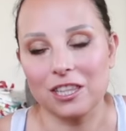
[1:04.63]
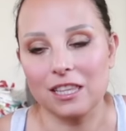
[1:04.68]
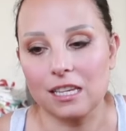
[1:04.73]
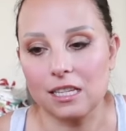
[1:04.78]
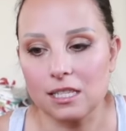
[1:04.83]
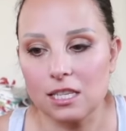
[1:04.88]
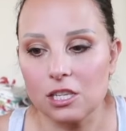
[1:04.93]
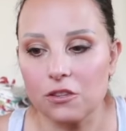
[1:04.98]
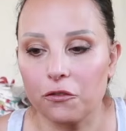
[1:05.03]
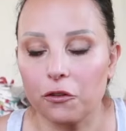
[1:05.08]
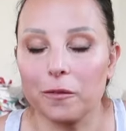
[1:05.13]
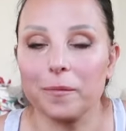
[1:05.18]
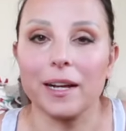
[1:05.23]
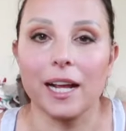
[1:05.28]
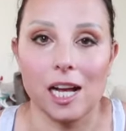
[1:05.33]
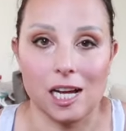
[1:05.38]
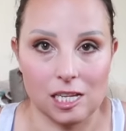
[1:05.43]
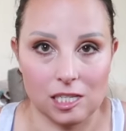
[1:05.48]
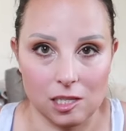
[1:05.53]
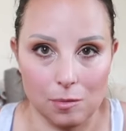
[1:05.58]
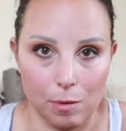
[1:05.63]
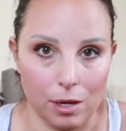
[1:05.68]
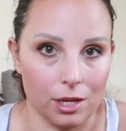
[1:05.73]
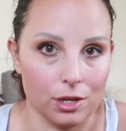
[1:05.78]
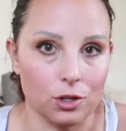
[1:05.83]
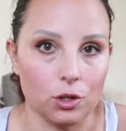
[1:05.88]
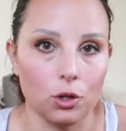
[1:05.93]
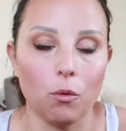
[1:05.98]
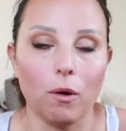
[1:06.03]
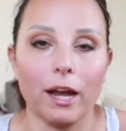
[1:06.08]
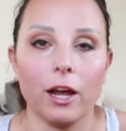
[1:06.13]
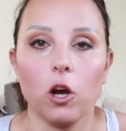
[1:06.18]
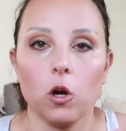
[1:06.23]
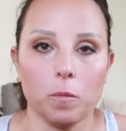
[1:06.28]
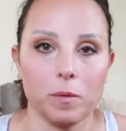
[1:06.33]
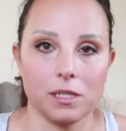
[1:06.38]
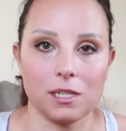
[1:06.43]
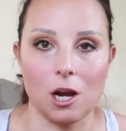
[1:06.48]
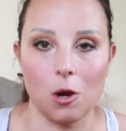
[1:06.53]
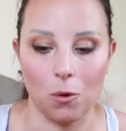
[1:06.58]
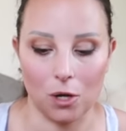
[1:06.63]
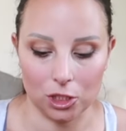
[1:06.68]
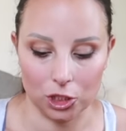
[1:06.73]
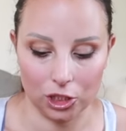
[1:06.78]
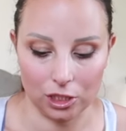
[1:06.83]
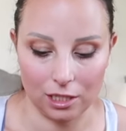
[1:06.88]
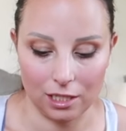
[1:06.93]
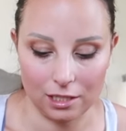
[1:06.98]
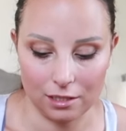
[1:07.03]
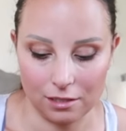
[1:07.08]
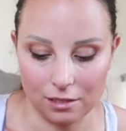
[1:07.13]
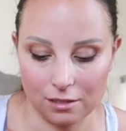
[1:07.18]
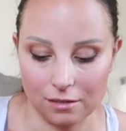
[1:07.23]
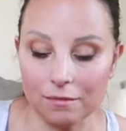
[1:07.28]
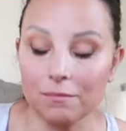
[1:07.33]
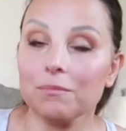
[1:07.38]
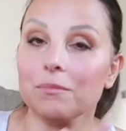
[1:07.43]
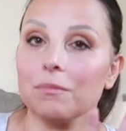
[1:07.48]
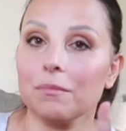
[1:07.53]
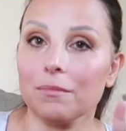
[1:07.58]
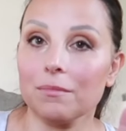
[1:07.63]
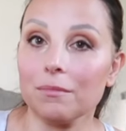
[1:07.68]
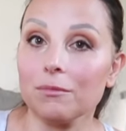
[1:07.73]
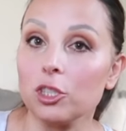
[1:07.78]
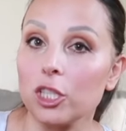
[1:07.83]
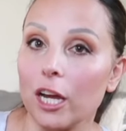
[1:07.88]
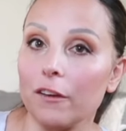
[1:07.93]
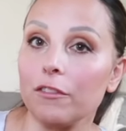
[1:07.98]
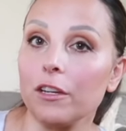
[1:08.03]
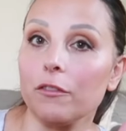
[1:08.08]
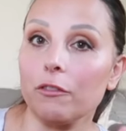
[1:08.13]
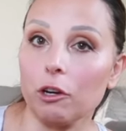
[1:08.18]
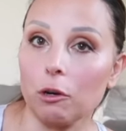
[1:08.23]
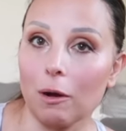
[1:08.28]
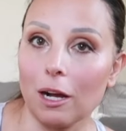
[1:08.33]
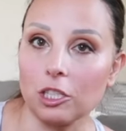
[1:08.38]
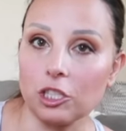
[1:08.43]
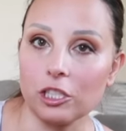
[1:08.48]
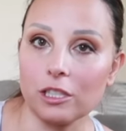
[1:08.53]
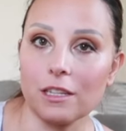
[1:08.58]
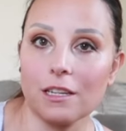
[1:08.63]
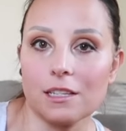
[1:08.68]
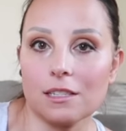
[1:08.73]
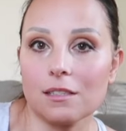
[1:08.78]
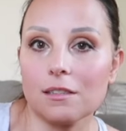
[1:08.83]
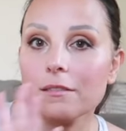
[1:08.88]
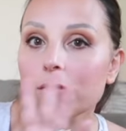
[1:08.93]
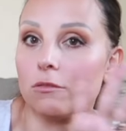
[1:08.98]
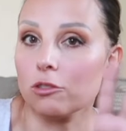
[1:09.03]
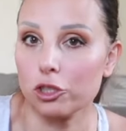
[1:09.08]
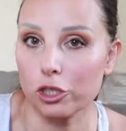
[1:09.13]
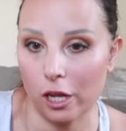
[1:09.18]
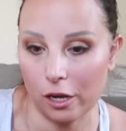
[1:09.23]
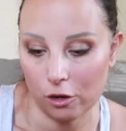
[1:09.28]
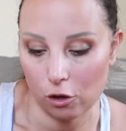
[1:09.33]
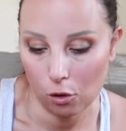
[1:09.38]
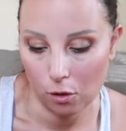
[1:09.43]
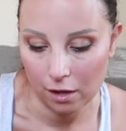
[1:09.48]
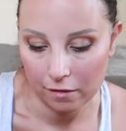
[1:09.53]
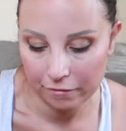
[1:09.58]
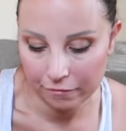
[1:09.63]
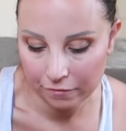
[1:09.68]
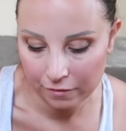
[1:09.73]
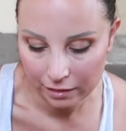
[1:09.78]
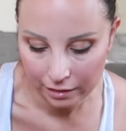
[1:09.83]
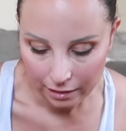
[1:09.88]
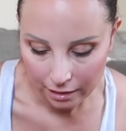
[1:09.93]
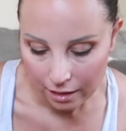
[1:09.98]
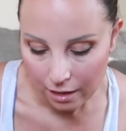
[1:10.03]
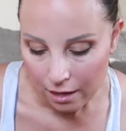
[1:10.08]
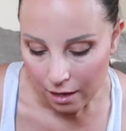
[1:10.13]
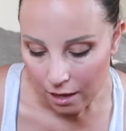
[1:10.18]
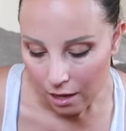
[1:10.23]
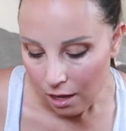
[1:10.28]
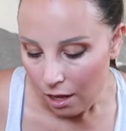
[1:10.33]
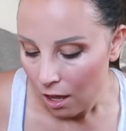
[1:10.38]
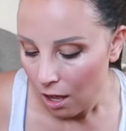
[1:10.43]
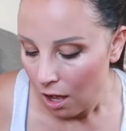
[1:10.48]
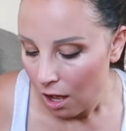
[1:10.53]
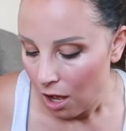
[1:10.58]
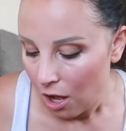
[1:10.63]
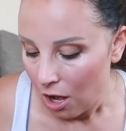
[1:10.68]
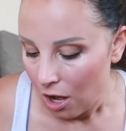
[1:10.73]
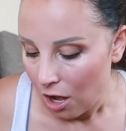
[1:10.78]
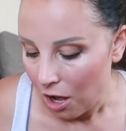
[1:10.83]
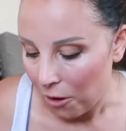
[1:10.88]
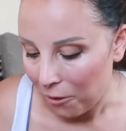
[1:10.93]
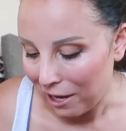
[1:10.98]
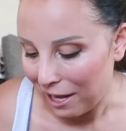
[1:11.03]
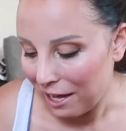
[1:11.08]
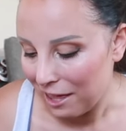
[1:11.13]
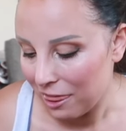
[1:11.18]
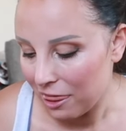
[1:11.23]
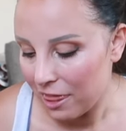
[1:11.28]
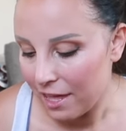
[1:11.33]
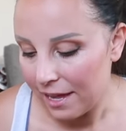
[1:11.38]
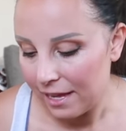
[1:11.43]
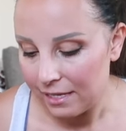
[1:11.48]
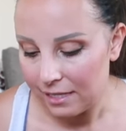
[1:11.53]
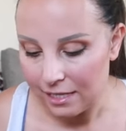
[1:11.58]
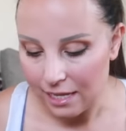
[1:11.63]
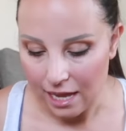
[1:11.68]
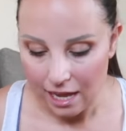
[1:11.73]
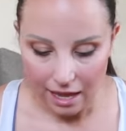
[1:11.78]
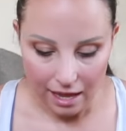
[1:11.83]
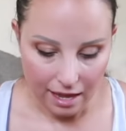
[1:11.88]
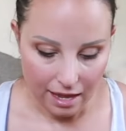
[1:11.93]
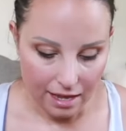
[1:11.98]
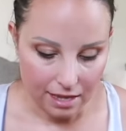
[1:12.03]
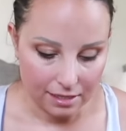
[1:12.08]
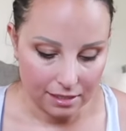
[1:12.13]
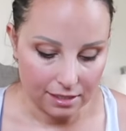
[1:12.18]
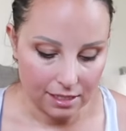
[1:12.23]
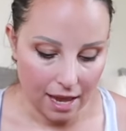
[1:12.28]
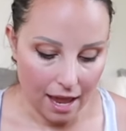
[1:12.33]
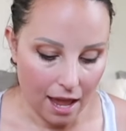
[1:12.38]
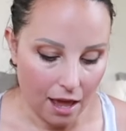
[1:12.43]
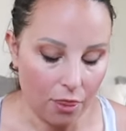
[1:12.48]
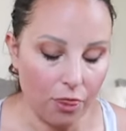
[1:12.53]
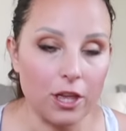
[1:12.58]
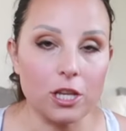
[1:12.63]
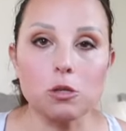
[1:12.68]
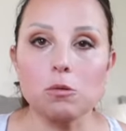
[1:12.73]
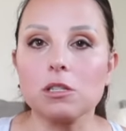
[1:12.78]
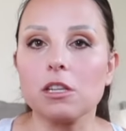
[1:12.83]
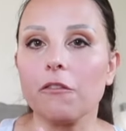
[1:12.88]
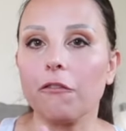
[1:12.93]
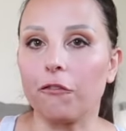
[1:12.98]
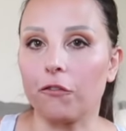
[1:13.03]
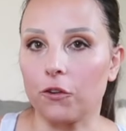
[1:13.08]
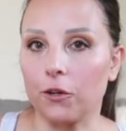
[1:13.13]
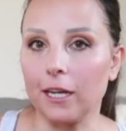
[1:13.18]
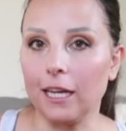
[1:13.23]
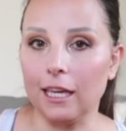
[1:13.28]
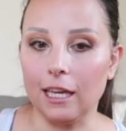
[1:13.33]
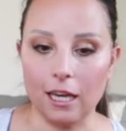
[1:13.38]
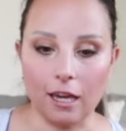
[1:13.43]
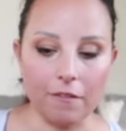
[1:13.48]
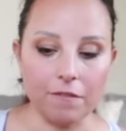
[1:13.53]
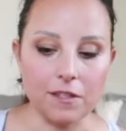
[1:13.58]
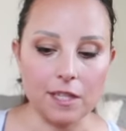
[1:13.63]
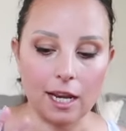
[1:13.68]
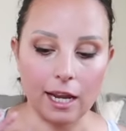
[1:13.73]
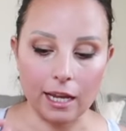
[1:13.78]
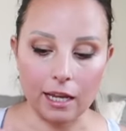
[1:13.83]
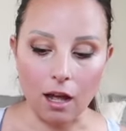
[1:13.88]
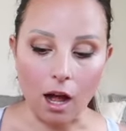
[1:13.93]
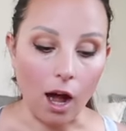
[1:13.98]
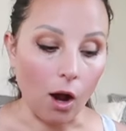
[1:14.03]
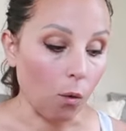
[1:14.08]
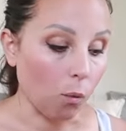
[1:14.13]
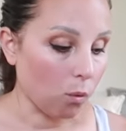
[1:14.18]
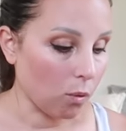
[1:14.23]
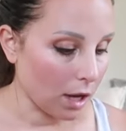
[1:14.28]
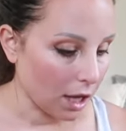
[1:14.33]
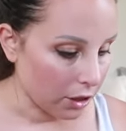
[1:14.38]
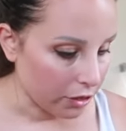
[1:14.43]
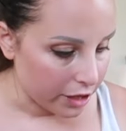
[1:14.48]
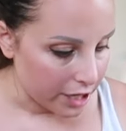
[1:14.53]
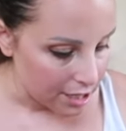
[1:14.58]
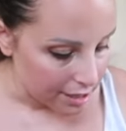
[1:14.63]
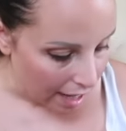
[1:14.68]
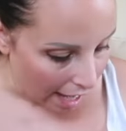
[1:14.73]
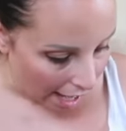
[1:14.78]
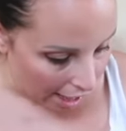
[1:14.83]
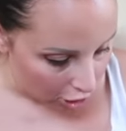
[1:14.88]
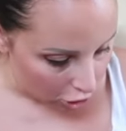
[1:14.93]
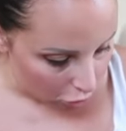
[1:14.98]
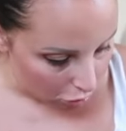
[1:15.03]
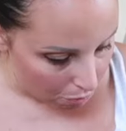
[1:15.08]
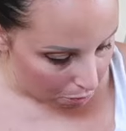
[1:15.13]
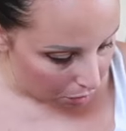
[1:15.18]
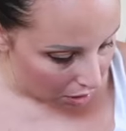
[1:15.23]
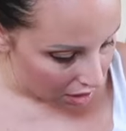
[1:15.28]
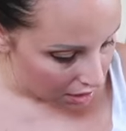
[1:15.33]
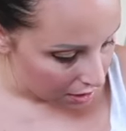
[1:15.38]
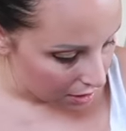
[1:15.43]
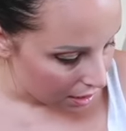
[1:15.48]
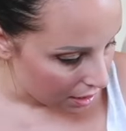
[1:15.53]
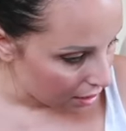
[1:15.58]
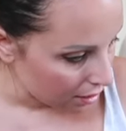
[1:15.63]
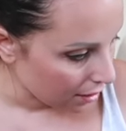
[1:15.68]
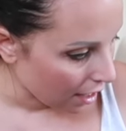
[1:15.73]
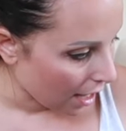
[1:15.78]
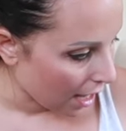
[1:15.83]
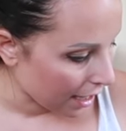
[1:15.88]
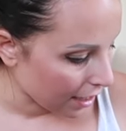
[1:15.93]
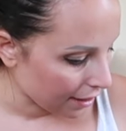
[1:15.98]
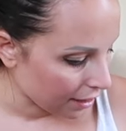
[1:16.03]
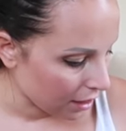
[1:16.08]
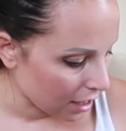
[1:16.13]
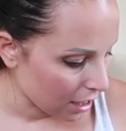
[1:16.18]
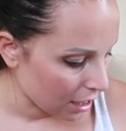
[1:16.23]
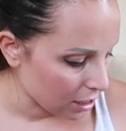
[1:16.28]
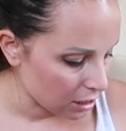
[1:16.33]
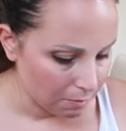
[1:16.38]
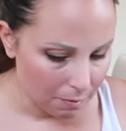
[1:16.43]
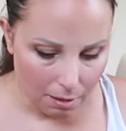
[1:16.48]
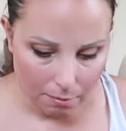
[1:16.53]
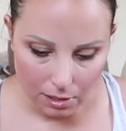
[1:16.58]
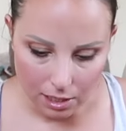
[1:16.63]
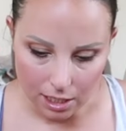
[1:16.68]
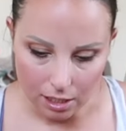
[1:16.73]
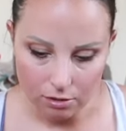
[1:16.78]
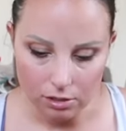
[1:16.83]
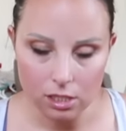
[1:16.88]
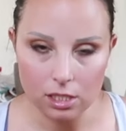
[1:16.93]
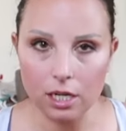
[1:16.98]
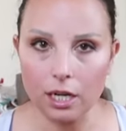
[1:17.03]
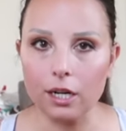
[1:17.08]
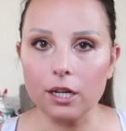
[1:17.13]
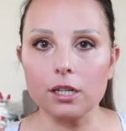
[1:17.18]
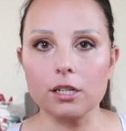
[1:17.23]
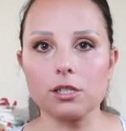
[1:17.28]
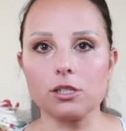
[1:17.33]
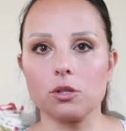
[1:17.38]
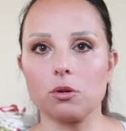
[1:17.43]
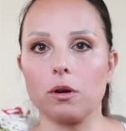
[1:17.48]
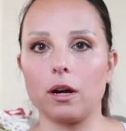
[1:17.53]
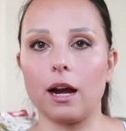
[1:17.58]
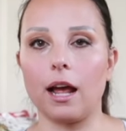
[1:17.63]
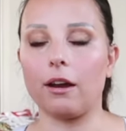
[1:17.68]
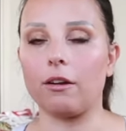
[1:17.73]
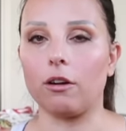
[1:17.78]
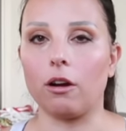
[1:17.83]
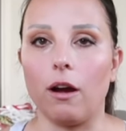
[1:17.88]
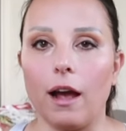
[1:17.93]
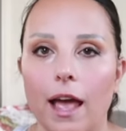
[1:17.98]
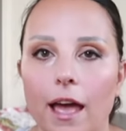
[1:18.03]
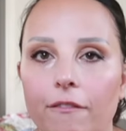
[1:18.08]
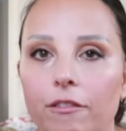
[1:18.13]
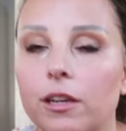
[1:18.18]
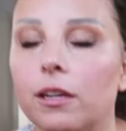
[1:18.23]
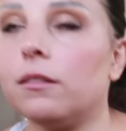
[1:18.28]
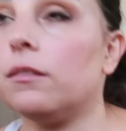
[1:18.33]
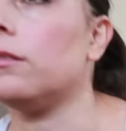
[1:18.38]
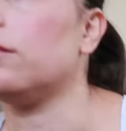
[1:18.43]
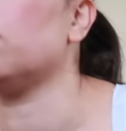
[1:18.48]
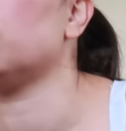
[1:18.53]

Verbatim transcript: This is for my husband, who I hope is not watching this. Jeff, if you're watching this, shut it off. Okay, this is this was a free gift that I got with his actual present that I think is maybe downstairs or I don't know. I haven't,